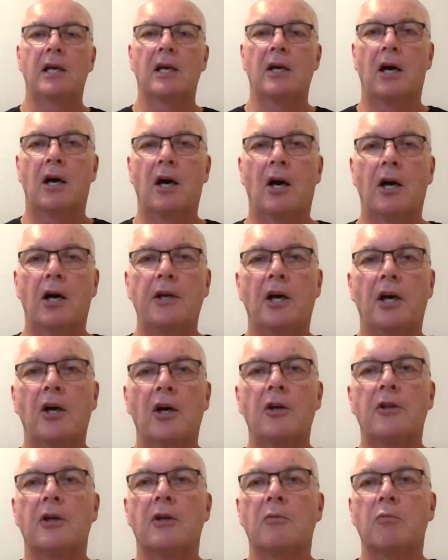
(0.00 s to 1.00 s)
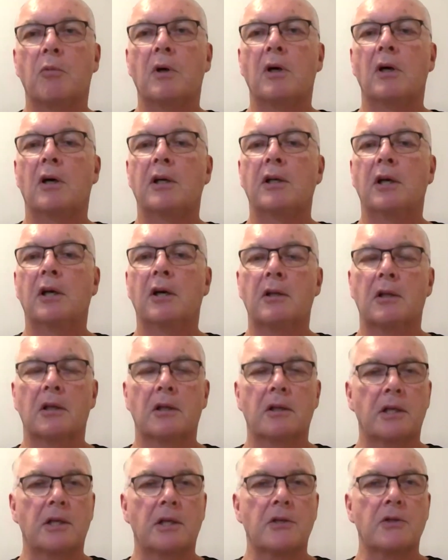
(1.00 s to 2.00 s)
yeah, I know
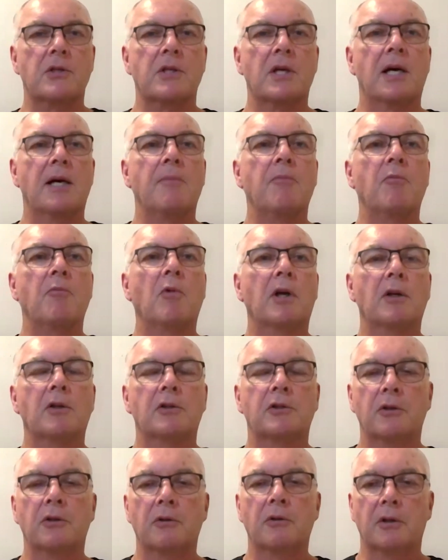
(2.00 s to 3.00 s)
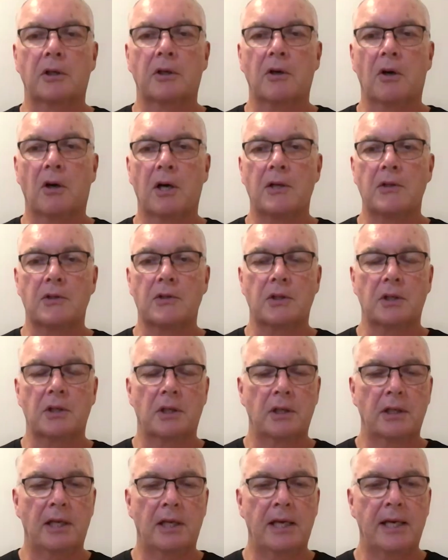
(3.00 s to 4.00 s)
that there's one or two of the guys
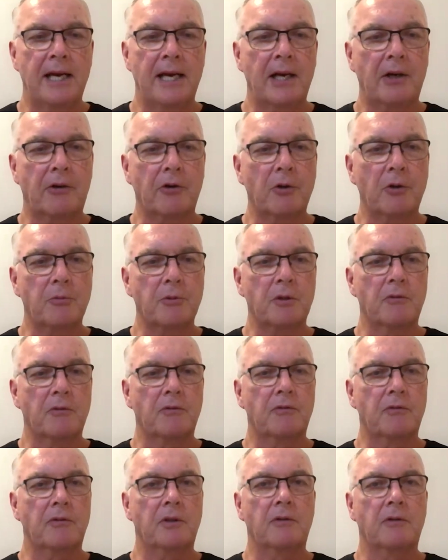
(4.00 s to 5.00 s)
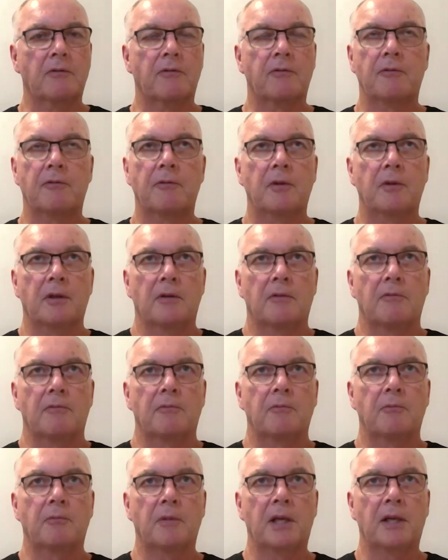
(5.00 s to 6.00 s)
in our groups have
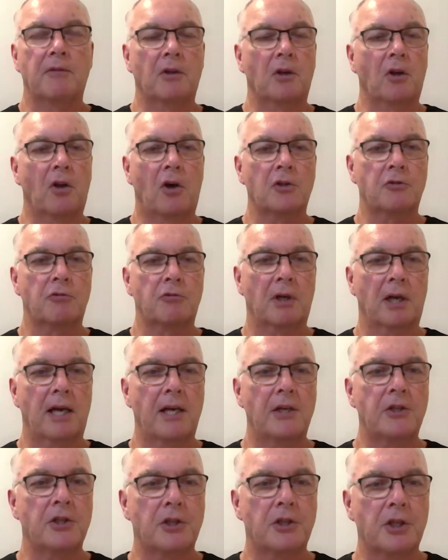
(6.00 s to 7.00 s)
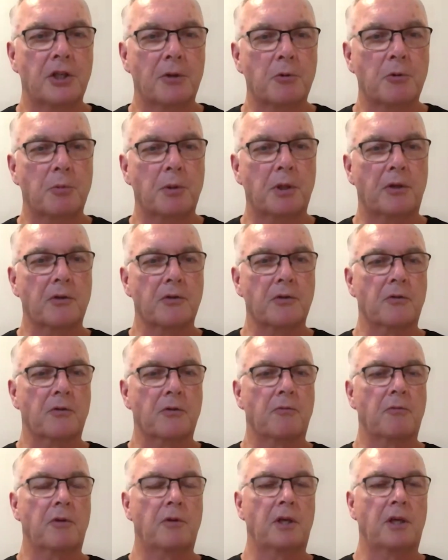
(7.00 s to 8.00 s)
even lost relationships because
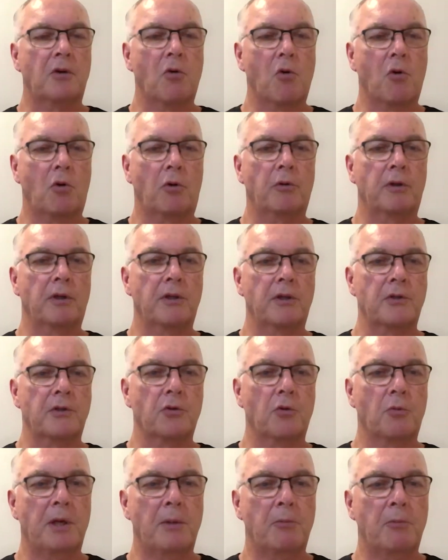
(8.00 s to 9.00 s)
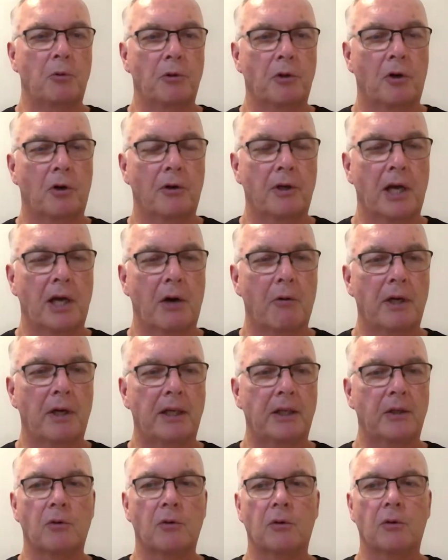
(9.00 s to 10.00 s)
of the awkwardness or people not
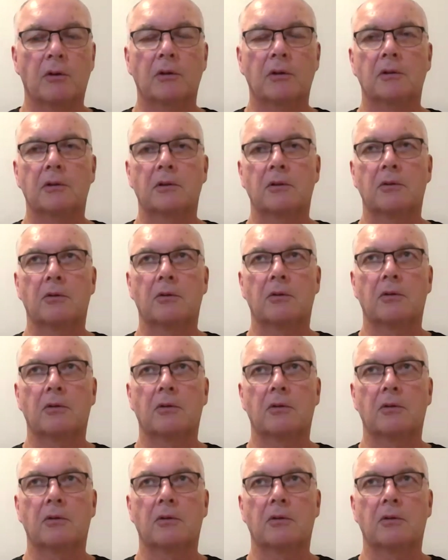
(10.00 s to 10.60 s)
knowing or